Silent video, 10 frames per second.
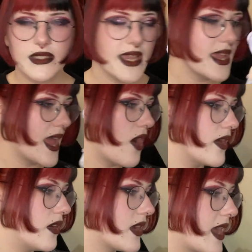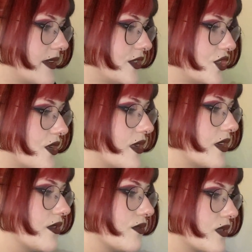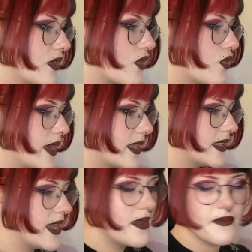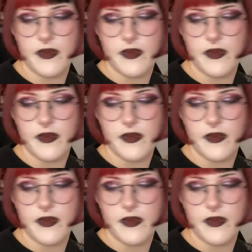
take it out and I'll kind of show you real quickly.